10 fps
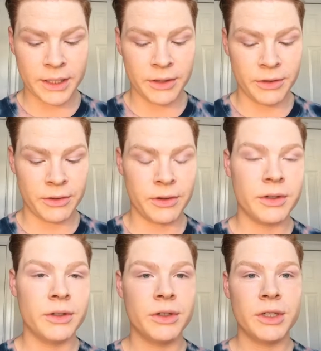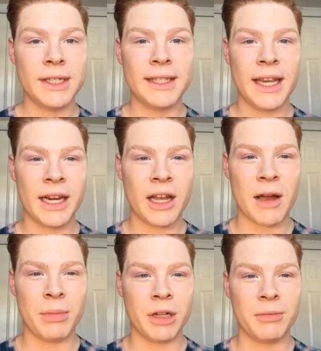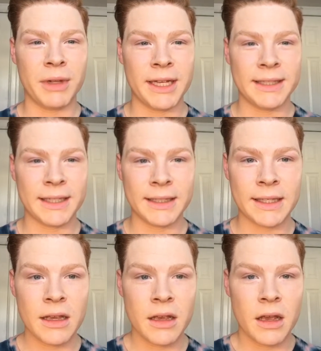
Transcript: to just hit a couple of places.